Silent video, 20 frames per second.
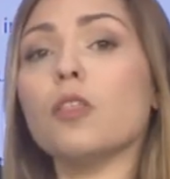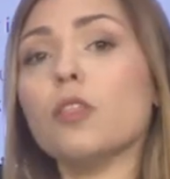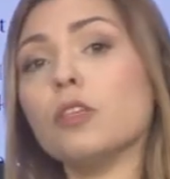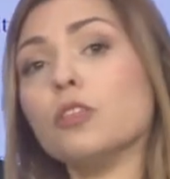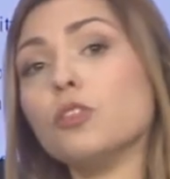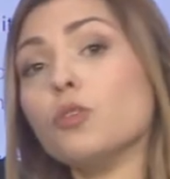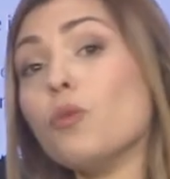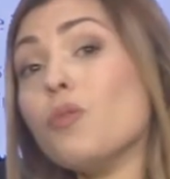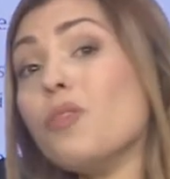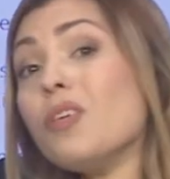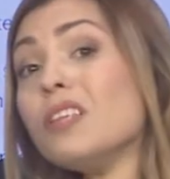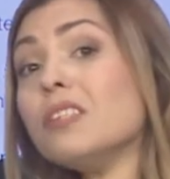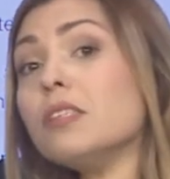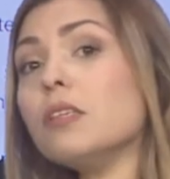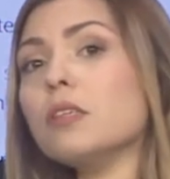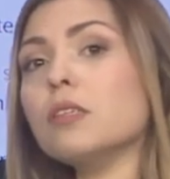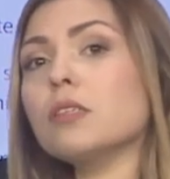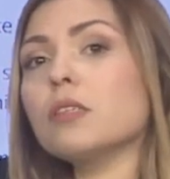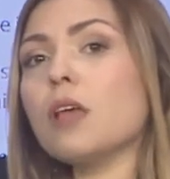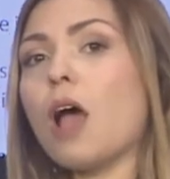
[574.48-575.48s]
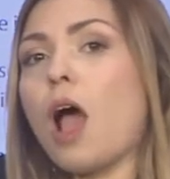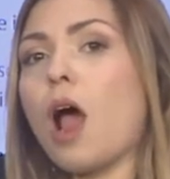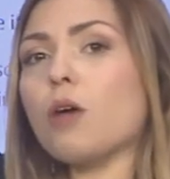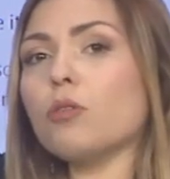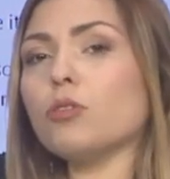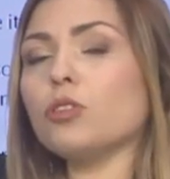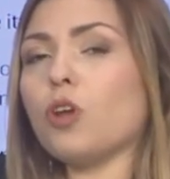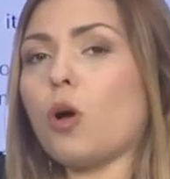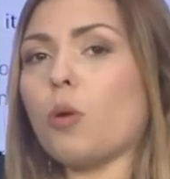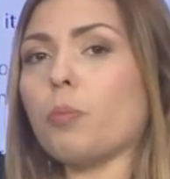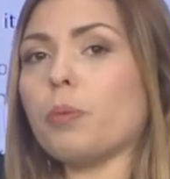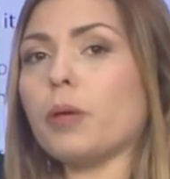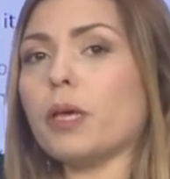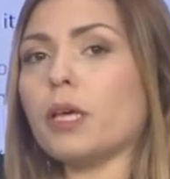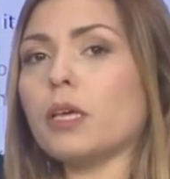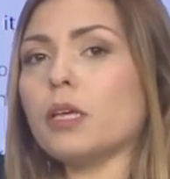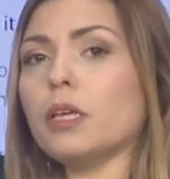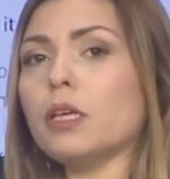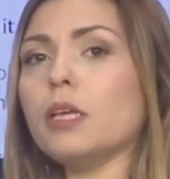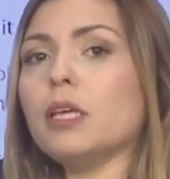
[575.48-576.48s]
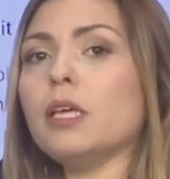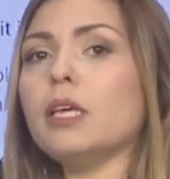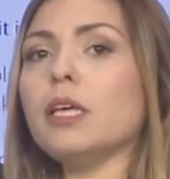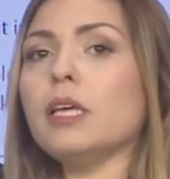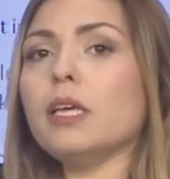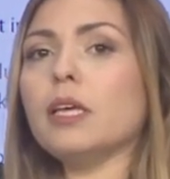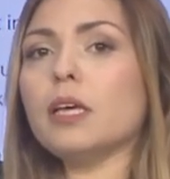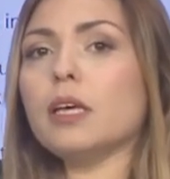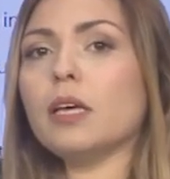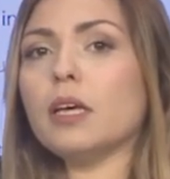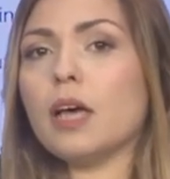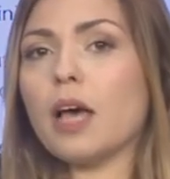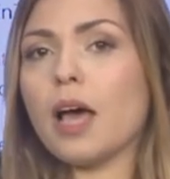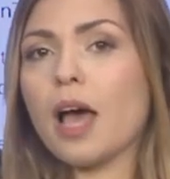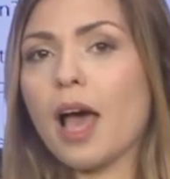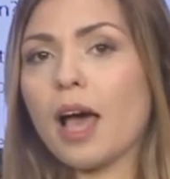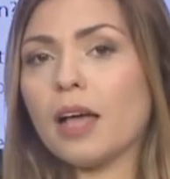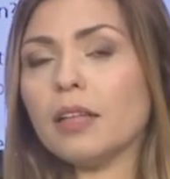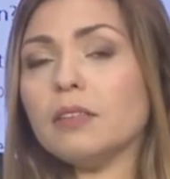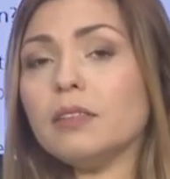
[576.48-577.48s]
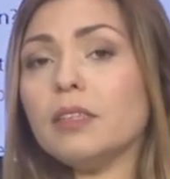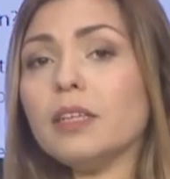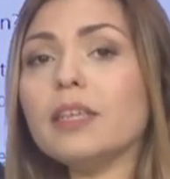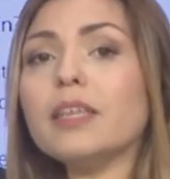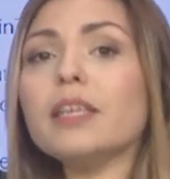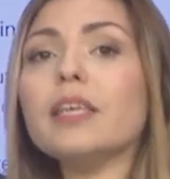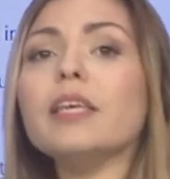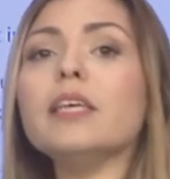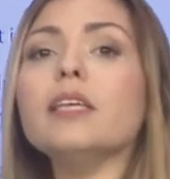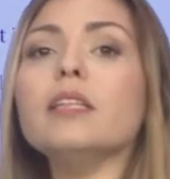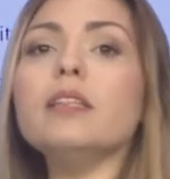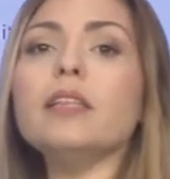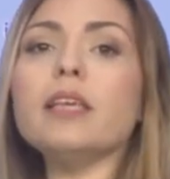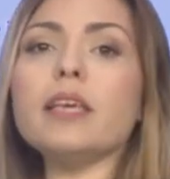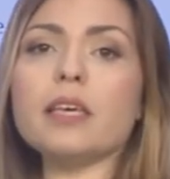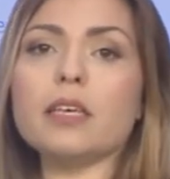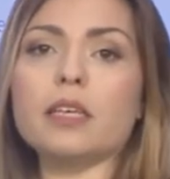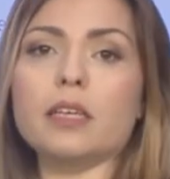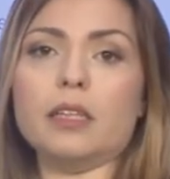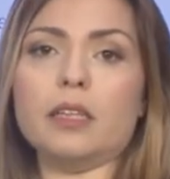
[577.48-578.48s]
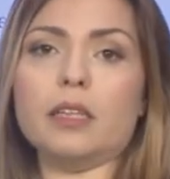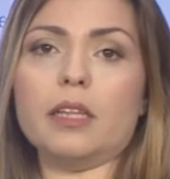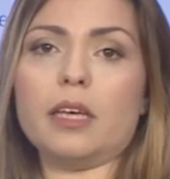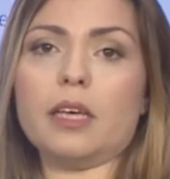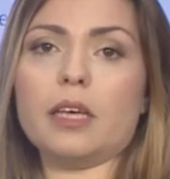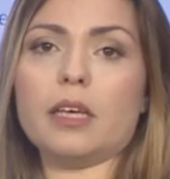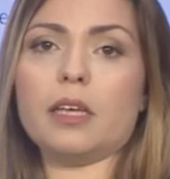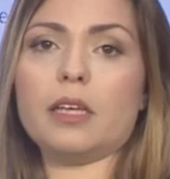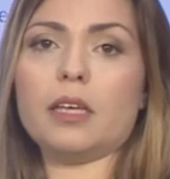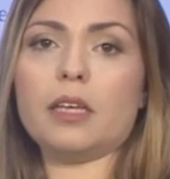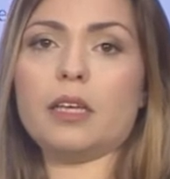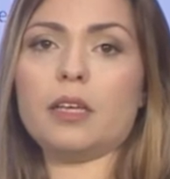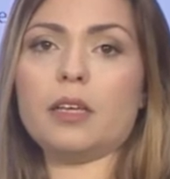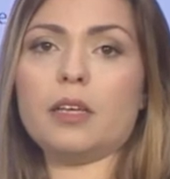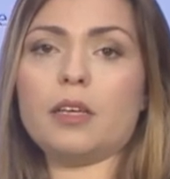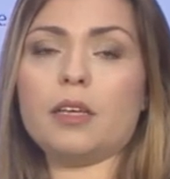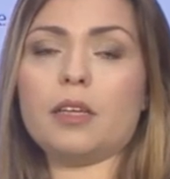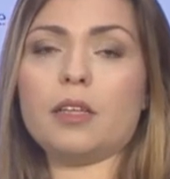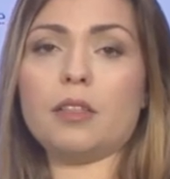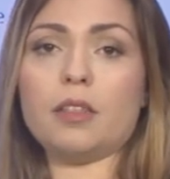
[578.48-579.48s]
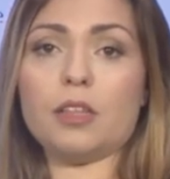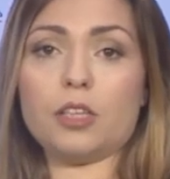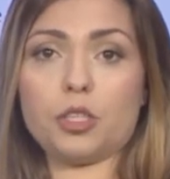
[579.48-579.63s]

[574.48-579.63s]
So this is our topic. Hunting illegally the